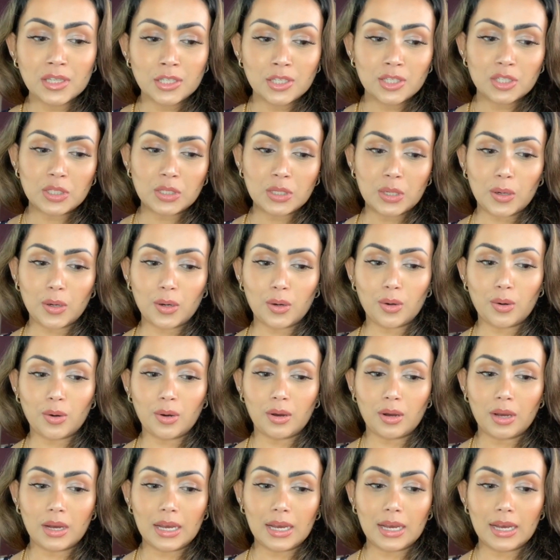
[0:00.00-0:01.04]

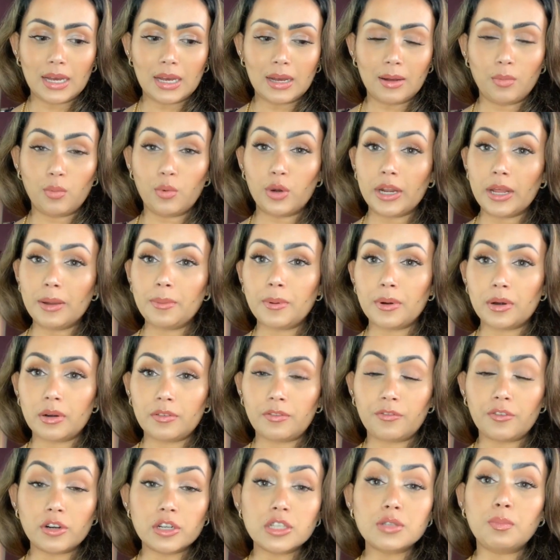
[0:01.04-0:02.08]
So when I
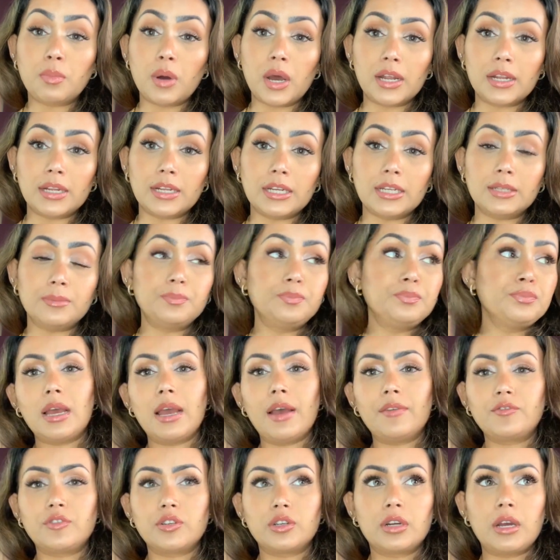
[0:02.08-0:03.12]
first bought it,
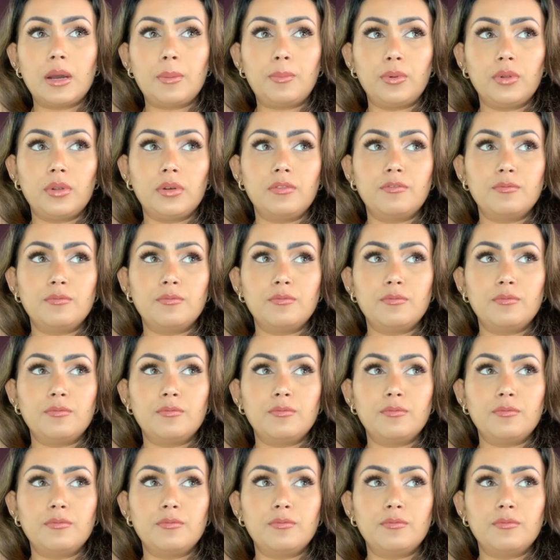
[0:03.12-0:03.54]
after a couple of